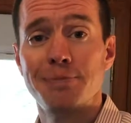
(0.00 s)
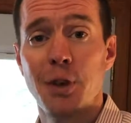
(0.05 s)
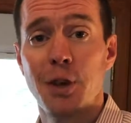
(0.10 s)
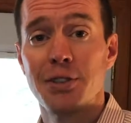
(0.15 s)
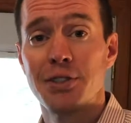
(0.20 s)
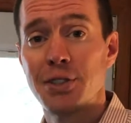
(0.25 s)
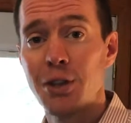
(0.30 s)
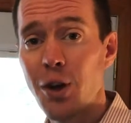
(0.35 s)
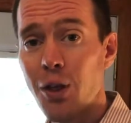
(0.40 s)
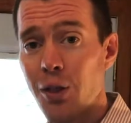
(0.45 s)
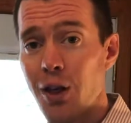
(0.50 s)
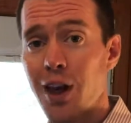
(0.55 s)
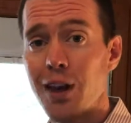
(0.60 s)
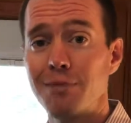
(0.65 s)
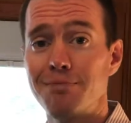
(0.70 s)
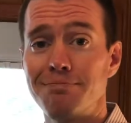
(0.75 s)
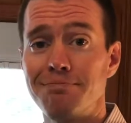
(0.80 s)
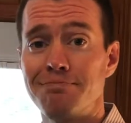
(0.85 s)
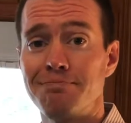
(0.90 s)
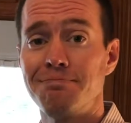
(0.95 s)
Until
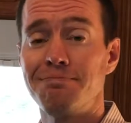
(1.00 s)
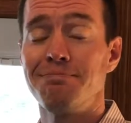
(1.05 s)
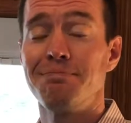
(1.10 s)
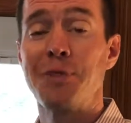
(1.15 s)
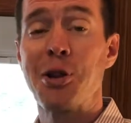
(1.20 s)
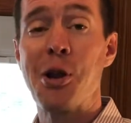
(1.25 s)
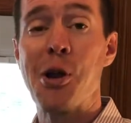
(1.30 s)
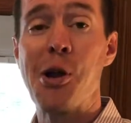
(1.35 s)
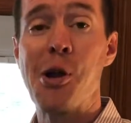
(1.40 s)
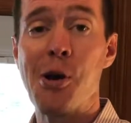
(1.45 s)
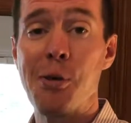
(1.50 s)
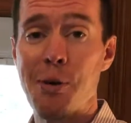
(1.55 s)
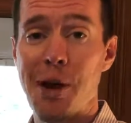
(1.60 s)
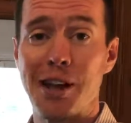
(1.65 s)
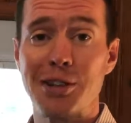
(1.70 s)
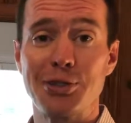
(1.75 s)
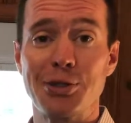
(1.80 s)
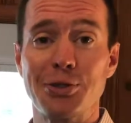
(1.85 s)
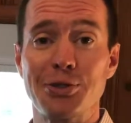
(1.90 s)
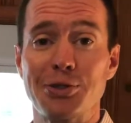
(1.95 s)
then, go
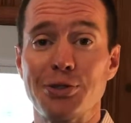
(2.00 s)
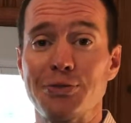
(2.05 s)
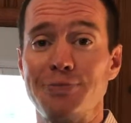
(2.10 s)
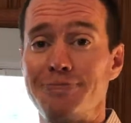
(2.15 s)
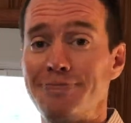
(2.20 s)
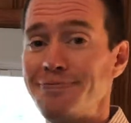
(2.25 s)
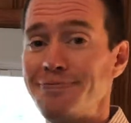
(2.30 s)
Majus.